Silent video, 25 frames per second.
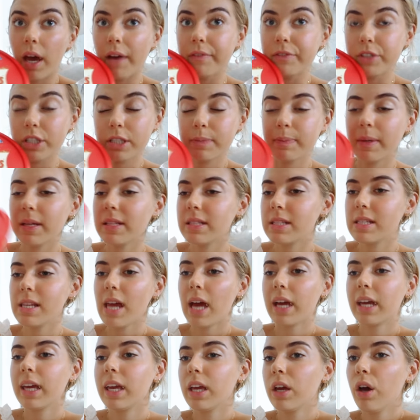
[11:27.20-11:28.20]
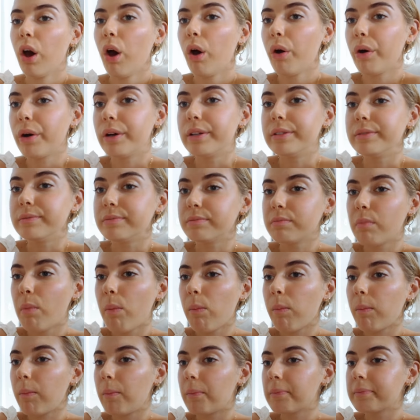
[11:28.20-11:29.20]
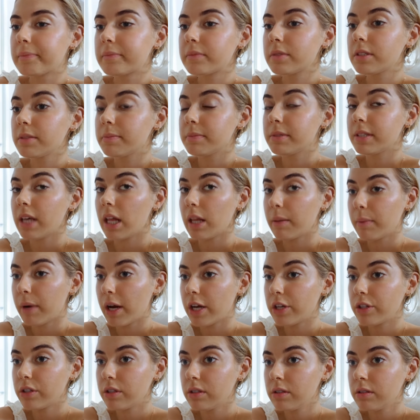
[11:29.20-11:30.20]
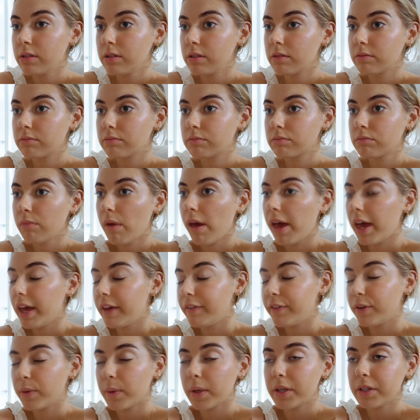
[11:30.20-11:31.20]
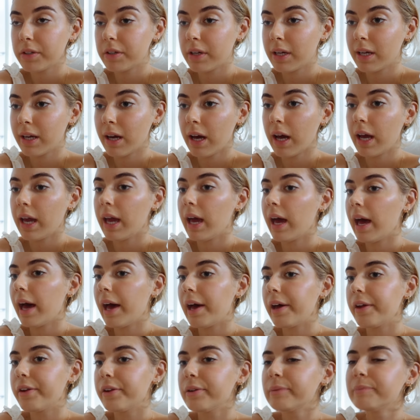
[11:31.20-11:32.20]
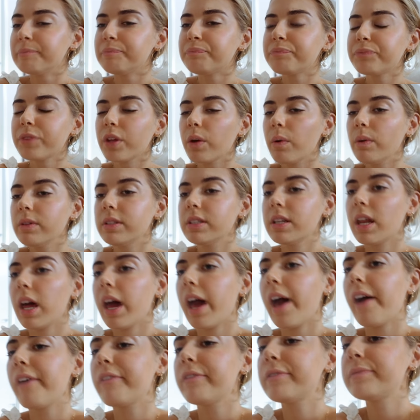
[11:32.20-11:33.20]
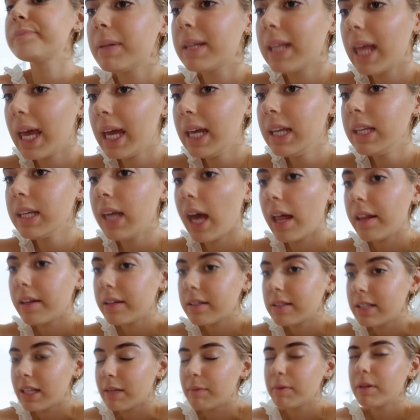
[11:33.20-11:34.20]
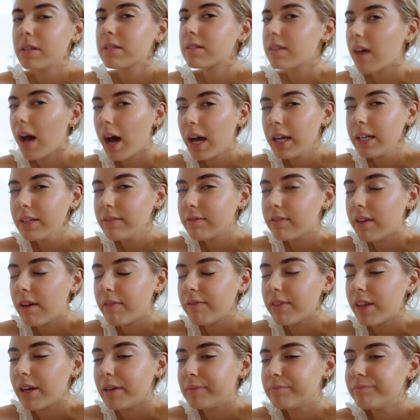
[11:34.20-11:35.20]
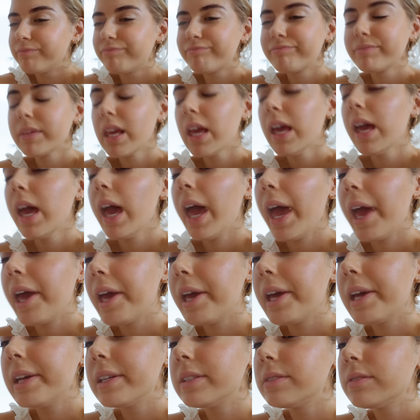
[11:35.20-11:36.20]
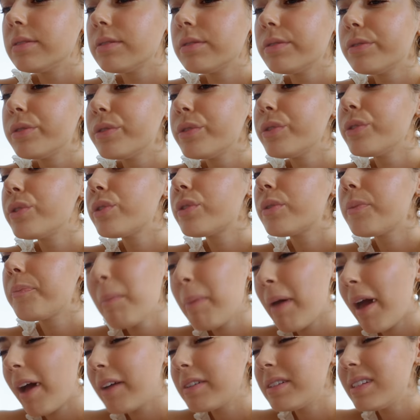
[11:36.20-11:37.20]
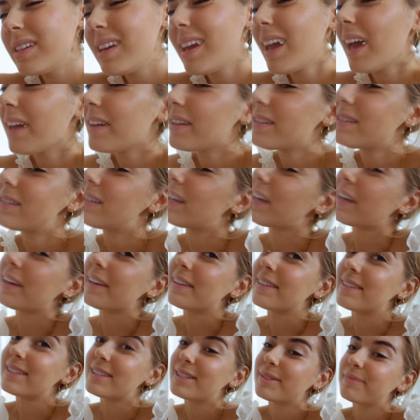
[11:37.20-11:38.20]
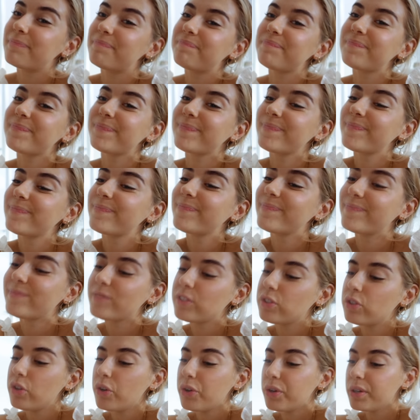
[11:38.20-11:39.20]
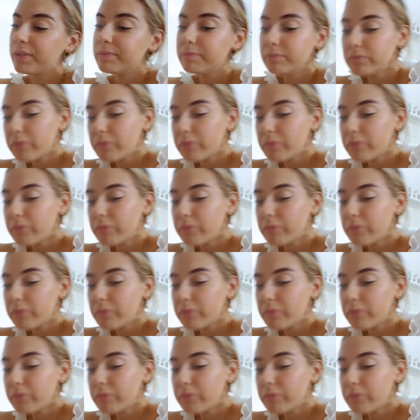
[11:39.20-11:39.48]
I've just been snacking on some celebrations. If you're wondering, I had, what did I have? Plain Galaxy, because kind of love them. And Bounty and a Snickers. So good.